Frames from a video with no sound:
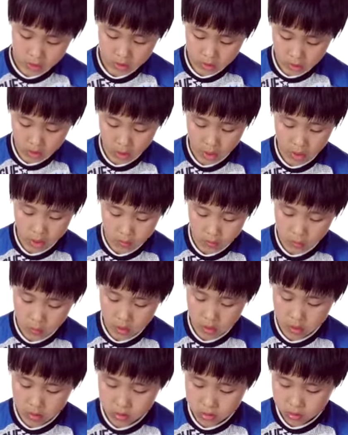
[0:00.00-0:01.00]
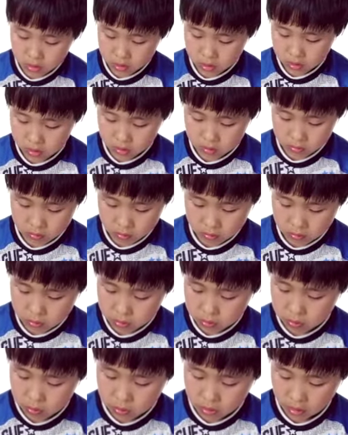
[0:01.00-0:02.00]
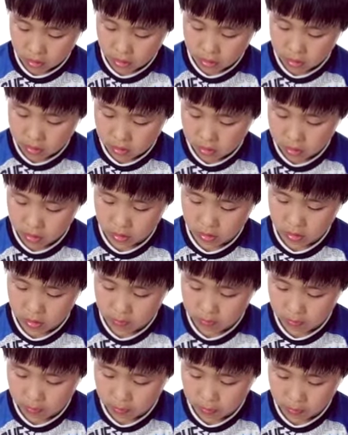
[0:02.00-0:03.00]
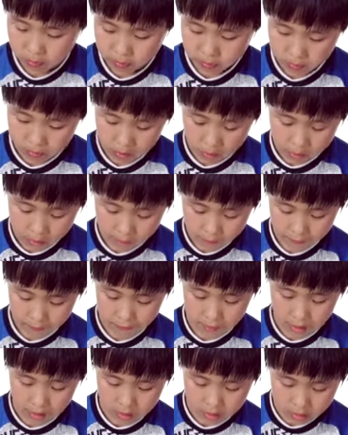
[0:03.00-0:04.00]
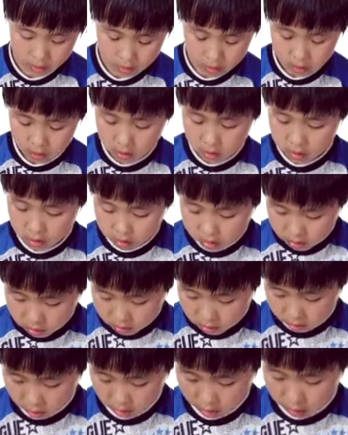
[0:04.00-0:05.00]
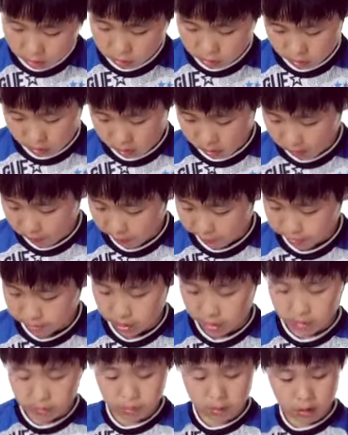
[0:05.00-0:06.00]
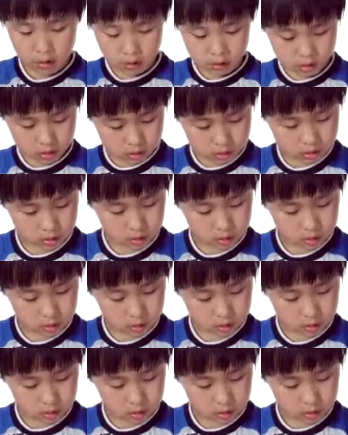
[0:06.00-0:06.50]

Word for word: They want to get the van out of the mud.